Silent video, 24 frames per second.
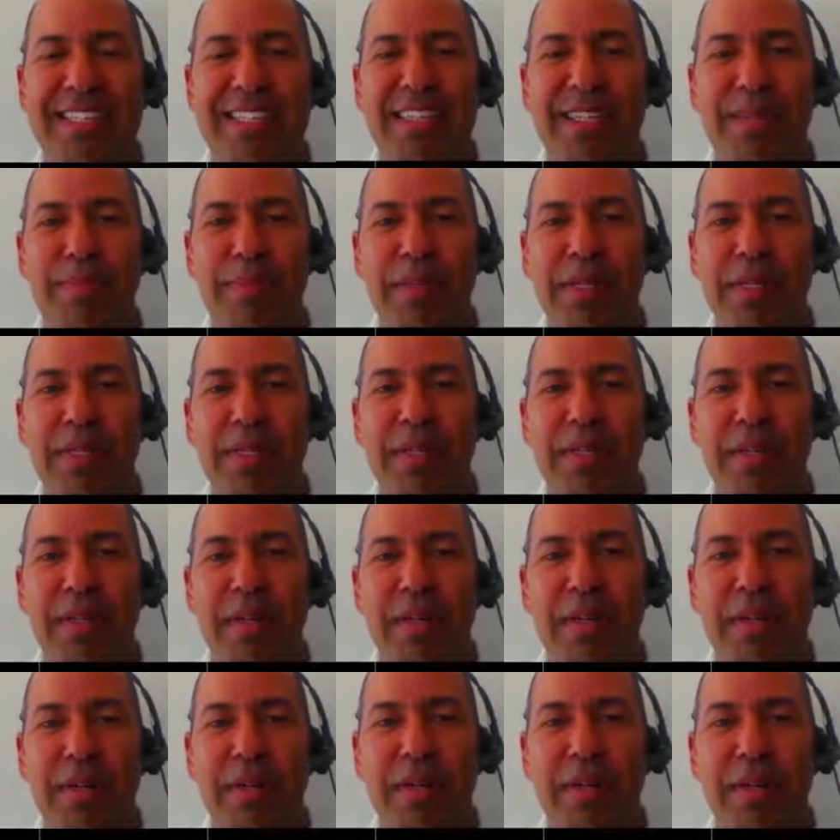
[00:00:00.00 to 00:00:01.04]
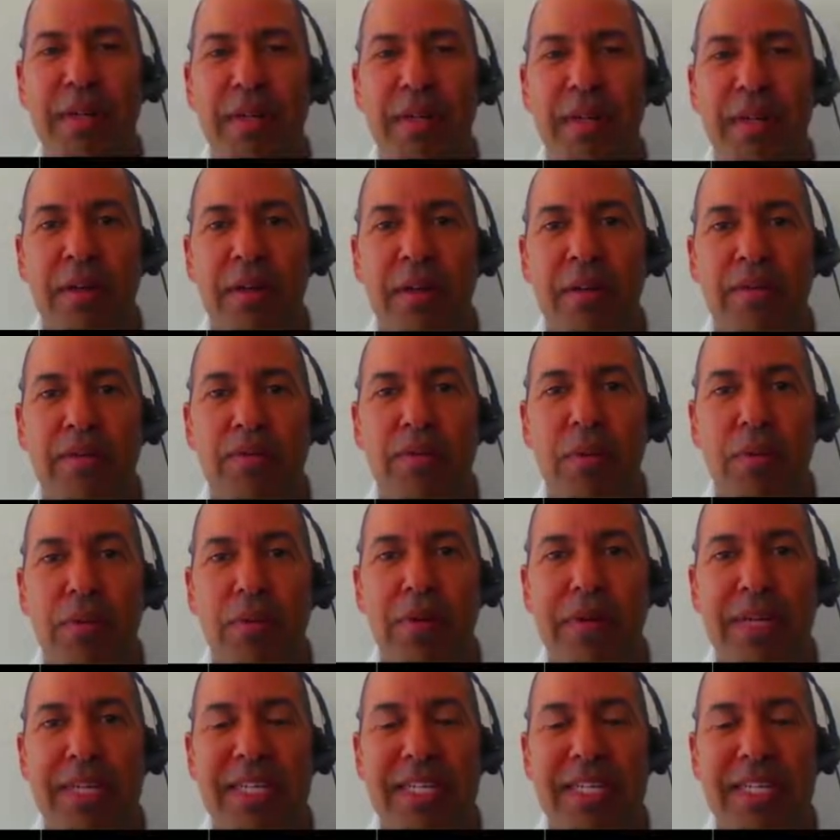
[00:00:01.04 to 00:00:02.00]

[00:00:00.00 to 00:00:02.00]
going to be for